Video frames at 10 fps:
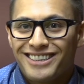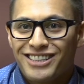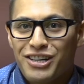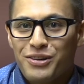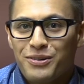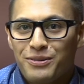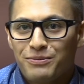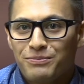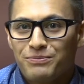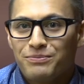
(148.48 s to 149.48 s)
So,
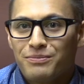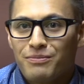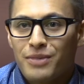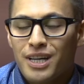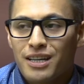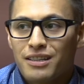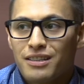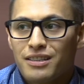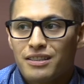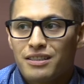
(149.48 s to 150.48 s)
yeah,
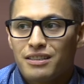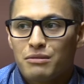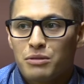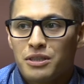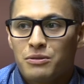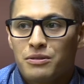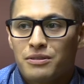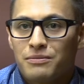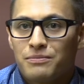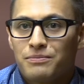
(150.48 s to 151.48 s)
it's pretty cool.
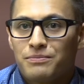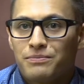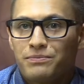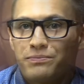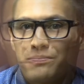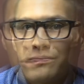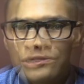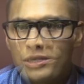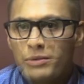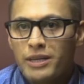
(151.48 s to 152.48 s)
For the
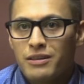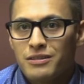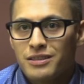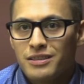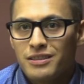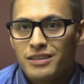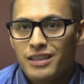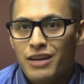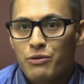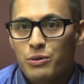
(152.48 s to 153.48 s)
policymakers and
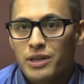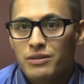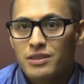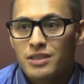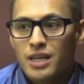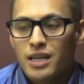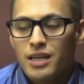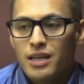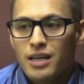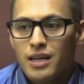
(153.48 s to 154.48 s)
everyone else,
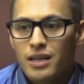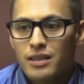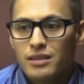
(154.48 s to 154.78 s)
uh,